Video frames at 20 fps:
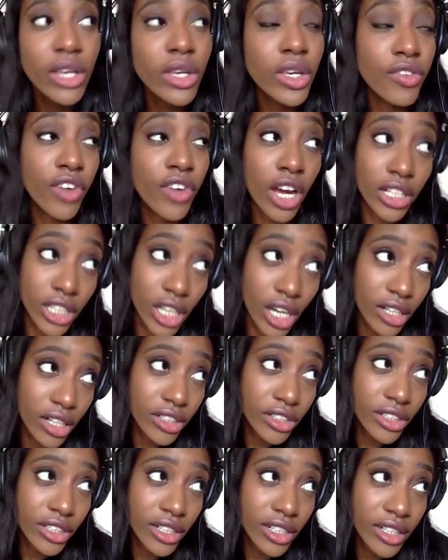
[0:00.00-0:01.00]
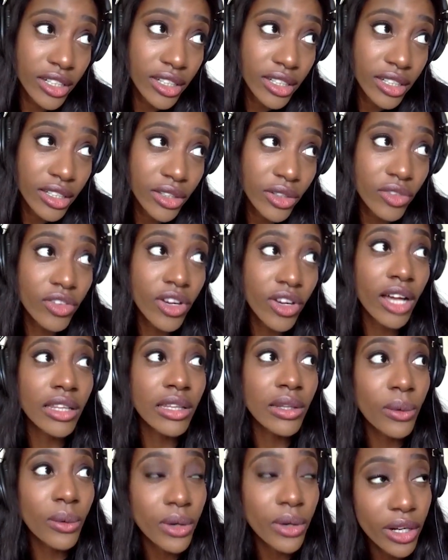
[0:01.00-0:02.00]
You've got doctor, you've got
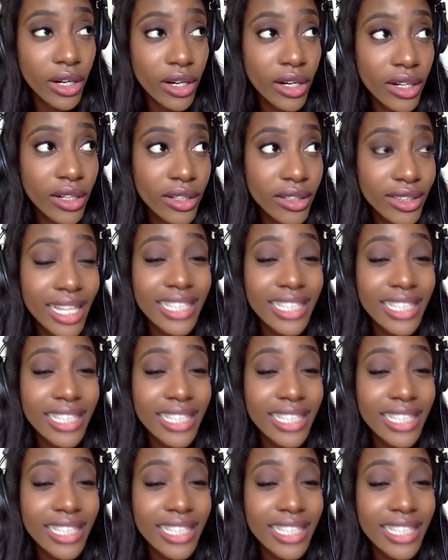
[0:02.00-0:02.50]
lawyer.